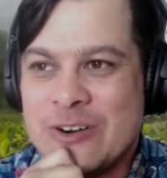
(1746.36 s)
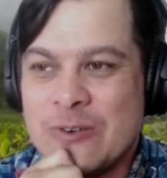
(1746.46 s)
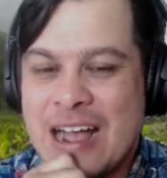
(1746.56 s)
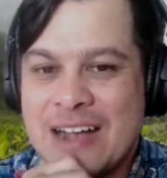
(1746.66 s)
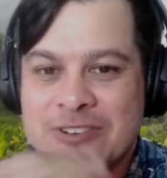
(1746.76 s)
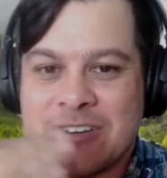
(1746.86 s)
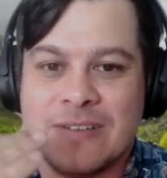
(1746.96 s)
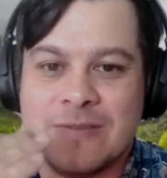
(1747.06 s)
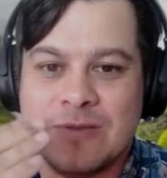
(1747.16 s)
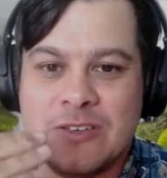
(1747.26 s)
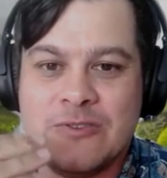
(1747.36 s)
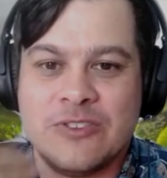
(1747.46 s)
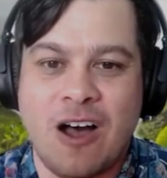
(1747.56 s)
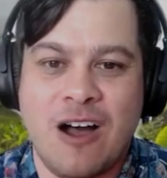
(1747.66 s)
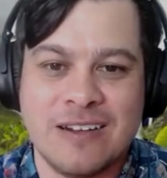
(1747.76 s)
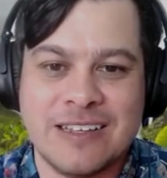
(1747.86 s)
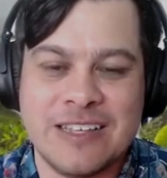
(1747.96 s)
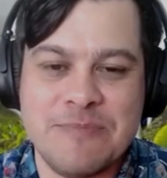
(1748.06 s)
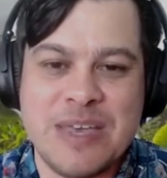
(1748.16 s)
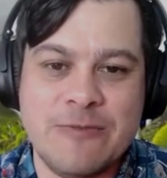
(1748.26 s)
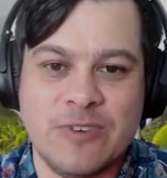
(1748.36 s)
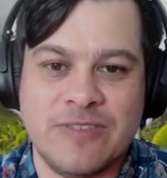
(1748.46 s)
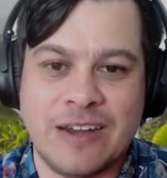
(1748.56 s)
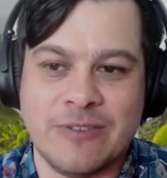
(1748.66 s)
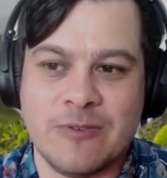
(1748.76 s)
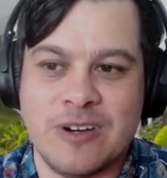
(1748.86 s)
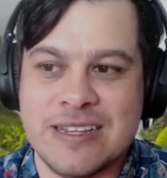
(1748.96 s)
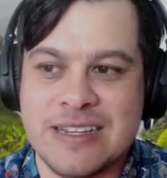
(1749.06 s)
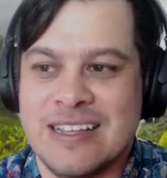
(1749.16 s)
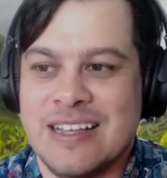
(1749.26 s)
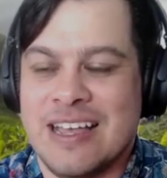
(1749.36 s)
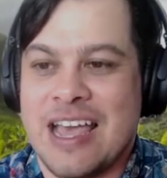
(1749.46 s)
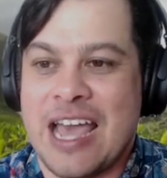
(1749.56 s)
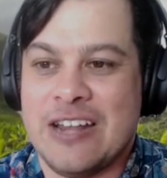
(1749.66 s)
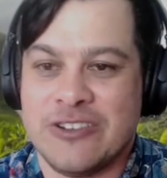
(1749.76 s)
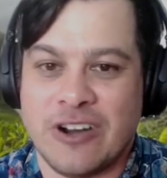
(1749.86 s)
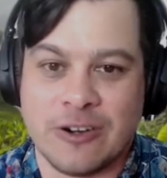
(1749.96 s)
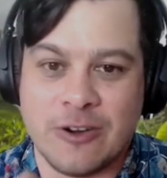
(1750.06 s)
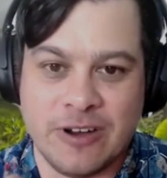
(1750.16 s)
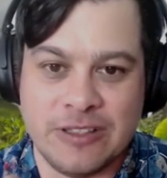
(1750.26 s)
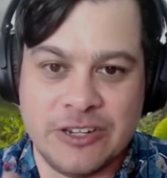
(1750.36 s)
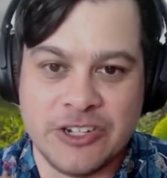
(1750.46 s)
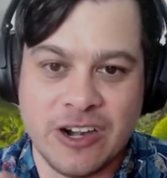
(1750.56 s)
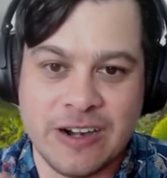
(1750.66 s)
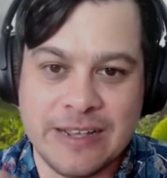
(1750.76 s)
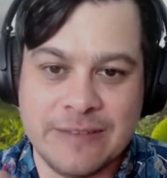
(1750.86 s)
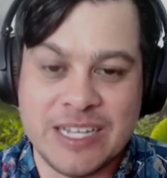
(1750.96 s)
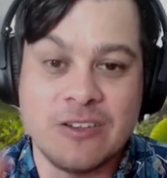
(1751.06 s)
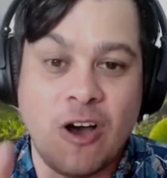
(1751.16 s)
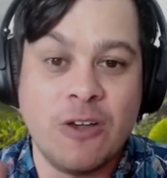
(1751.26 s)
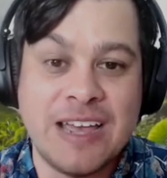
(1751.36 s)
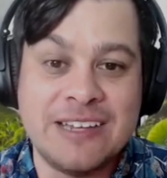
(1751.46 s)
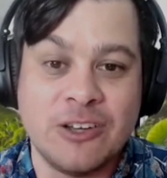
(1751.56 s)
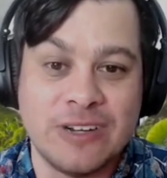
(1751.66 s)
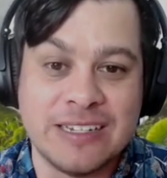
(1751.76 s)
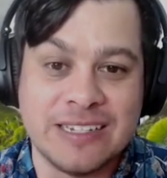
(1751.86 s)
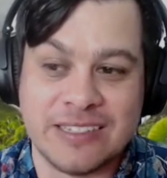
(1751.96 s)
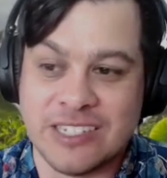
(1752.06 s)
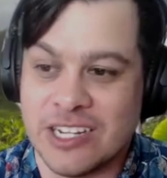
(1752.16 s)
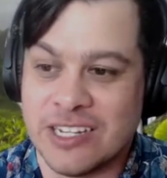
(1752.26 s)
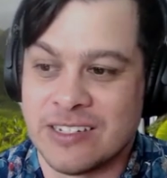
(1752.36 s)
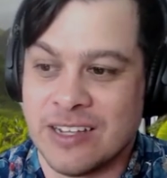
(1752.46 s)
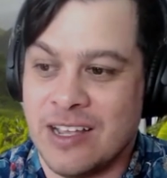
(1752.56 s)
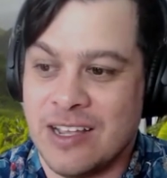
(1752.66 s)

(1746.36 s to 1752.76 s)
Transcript: after you talk, you meet with everyone and you start going on the journey, because all they told us is just